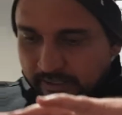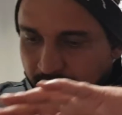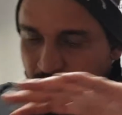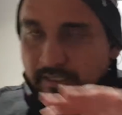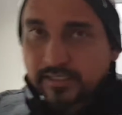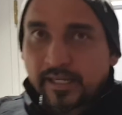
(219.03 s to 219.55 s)

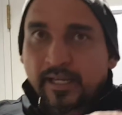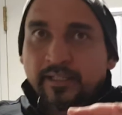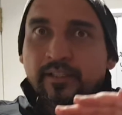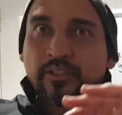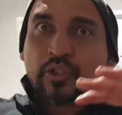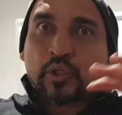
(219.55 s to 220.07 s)
adults and
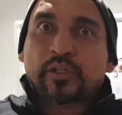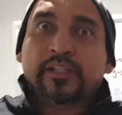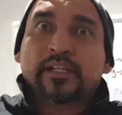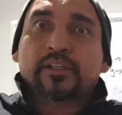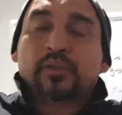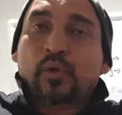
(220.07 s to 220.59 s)
the children,
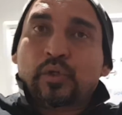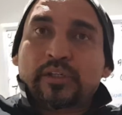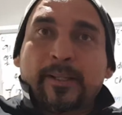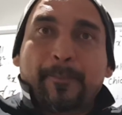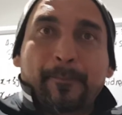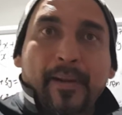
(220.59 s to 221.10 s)
that total
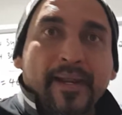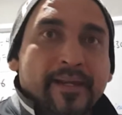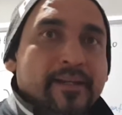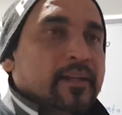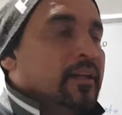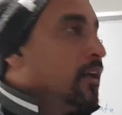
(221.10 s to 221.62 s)
they
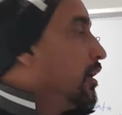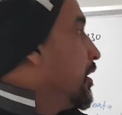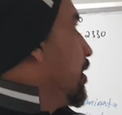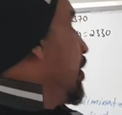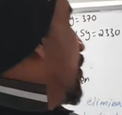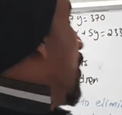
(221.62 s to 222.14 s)
paid
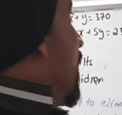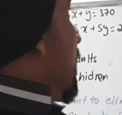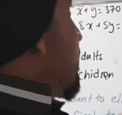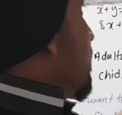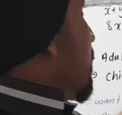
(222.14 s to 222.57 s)
was